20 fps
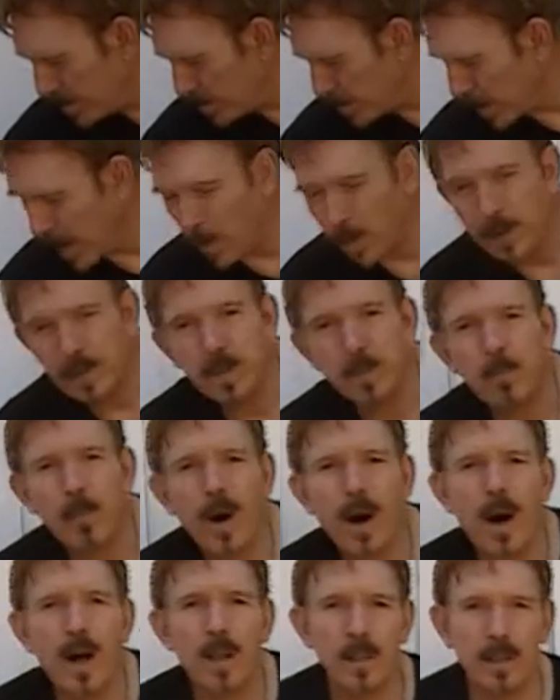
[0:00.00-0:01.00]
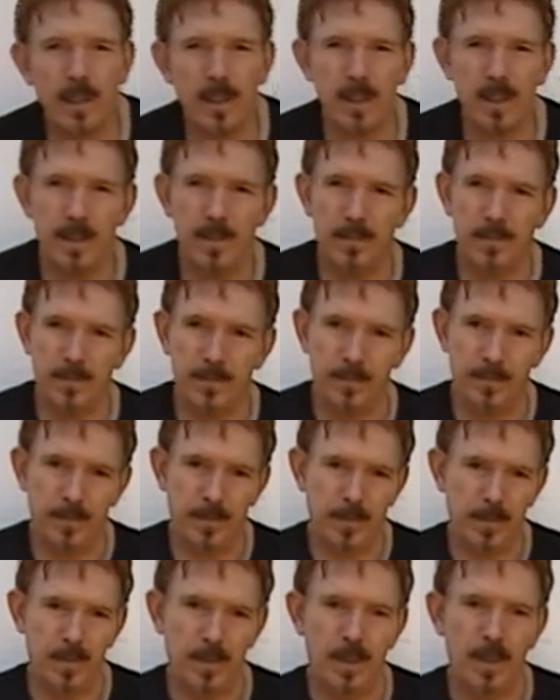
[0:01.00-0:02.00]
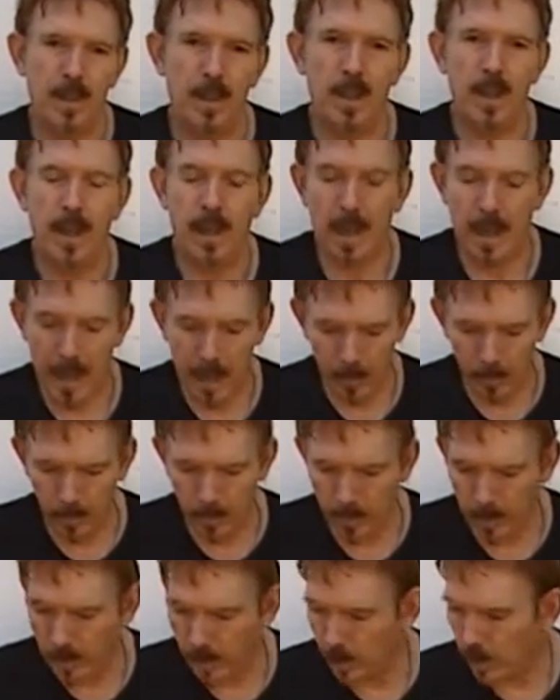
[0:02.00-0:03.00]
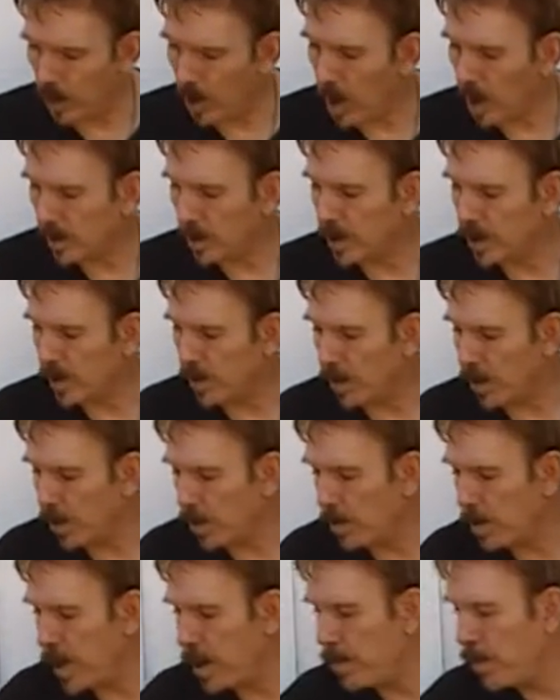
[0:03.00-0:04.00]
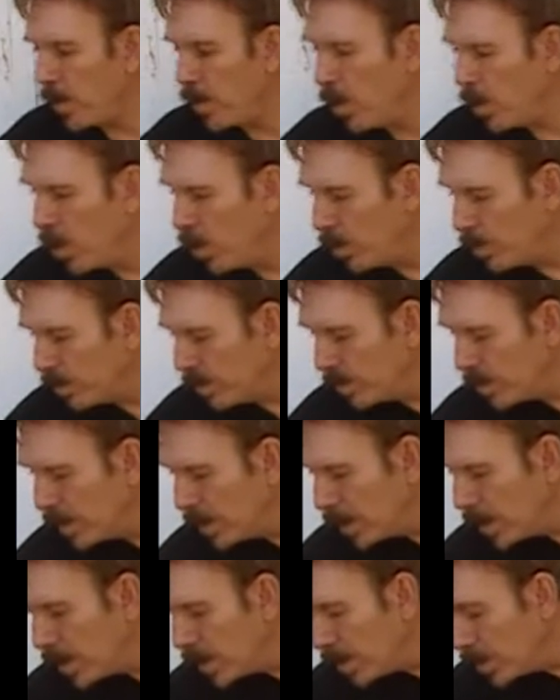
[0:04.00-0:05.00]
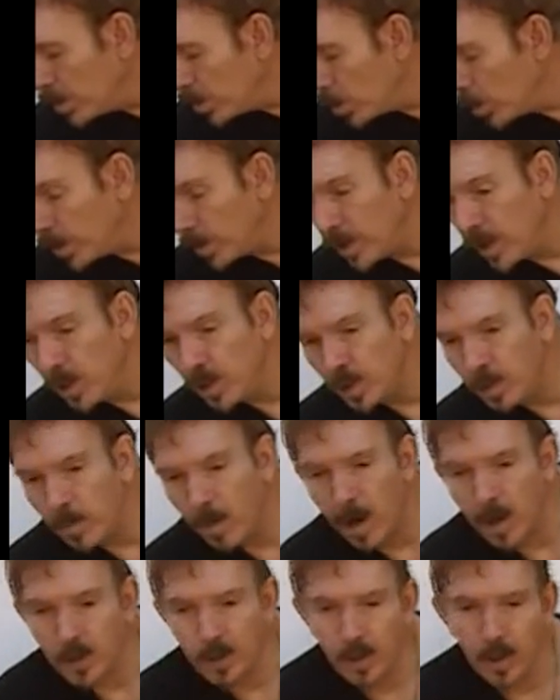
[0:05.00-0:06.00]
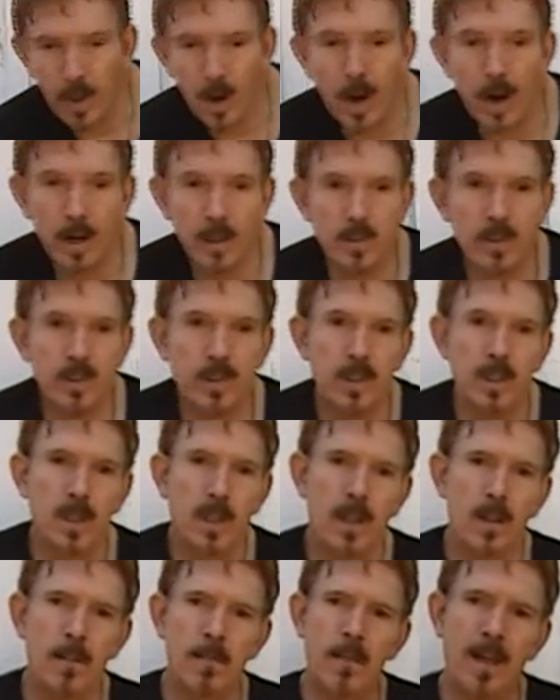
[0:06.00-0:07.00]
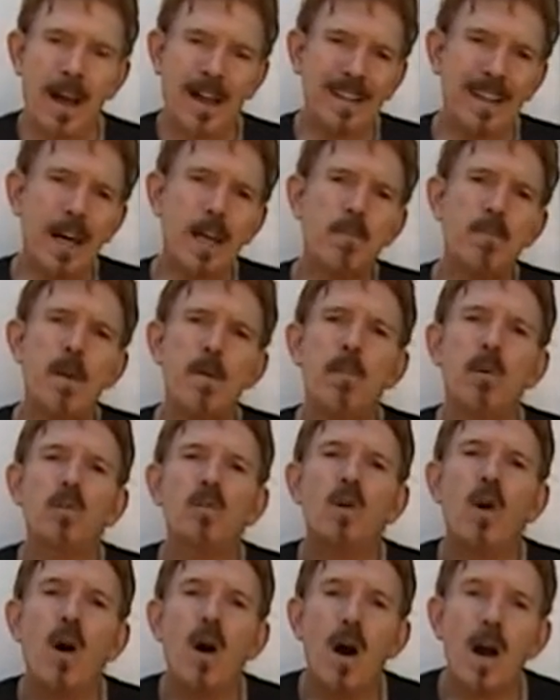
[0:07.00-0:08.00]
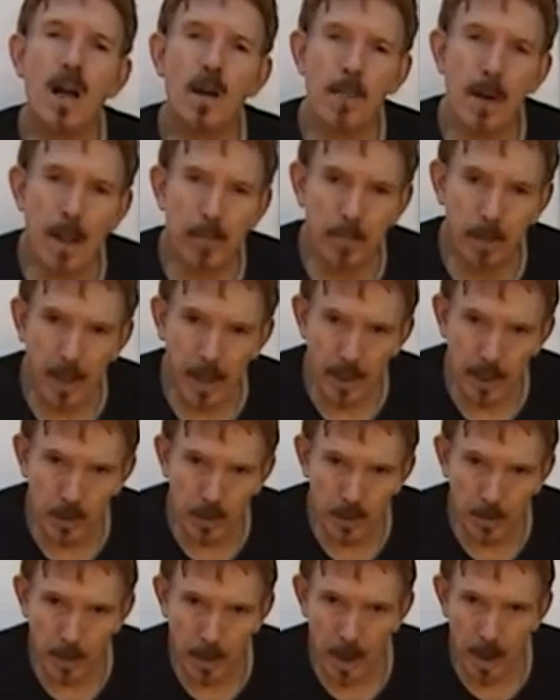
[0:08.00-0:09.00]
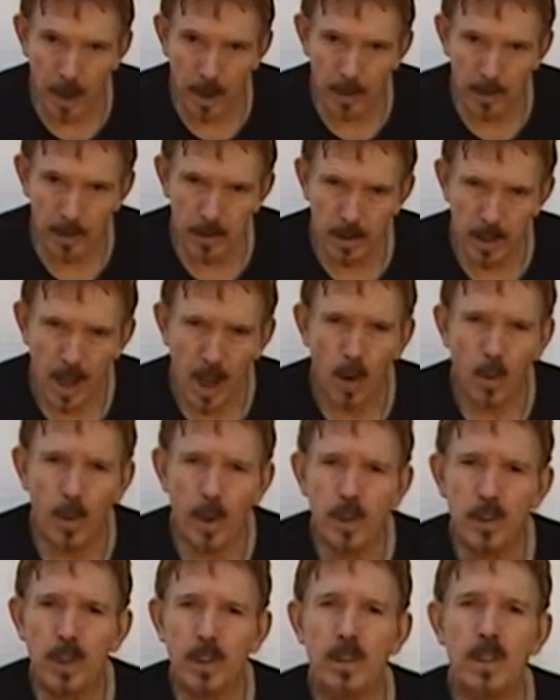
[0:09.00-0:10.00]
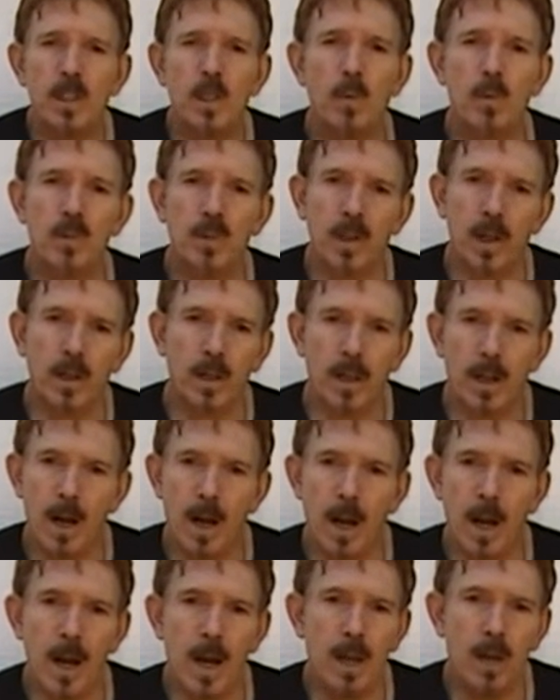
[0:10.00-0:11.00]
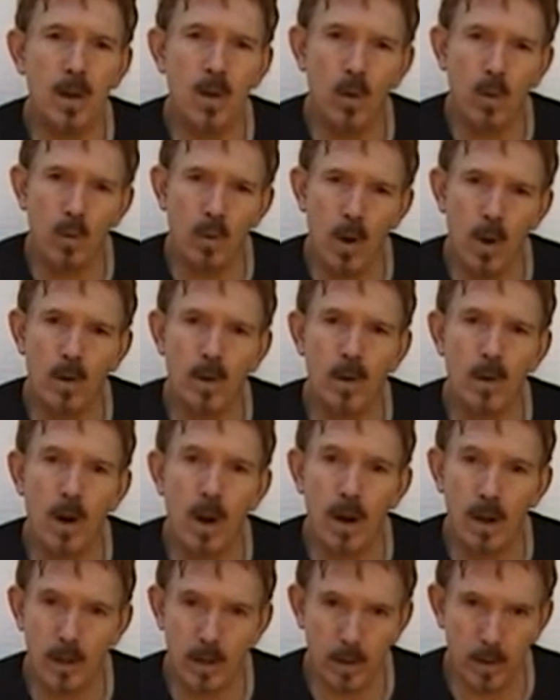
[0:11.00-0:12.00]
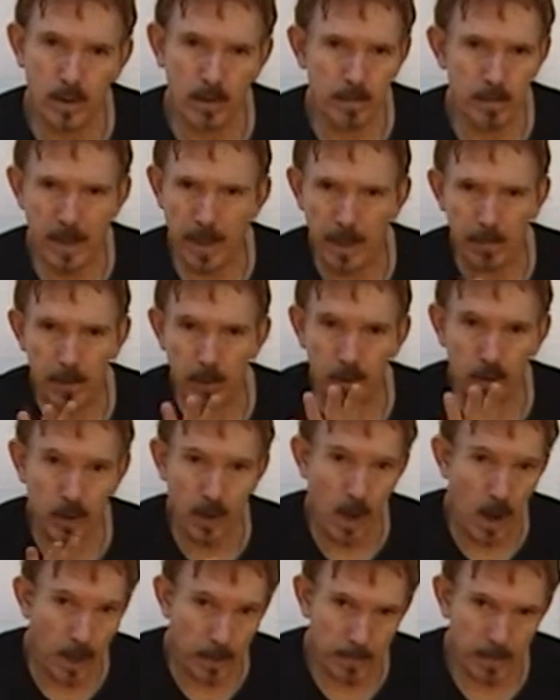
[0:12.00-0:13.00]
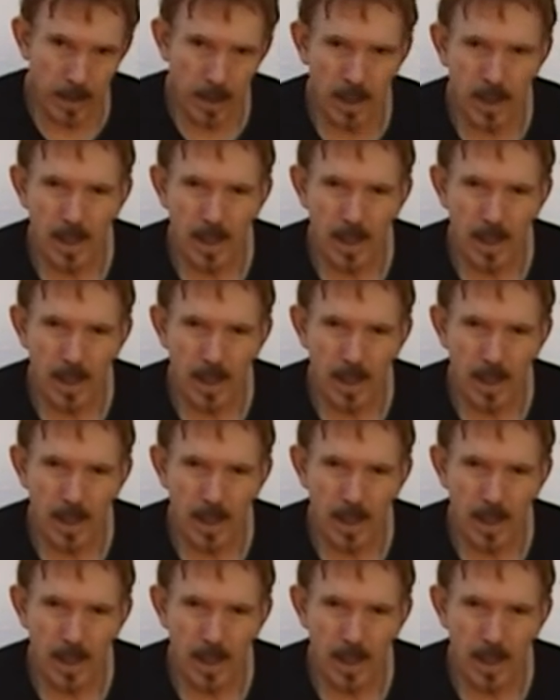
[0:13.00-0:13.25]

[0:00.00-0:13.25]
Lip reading: when I went to Bali, and when you talk to some other people who do Indonesian martial arts, a lot of people talk about bladed jabongs. Recently there was a guy who wrote an article, many of you saw it,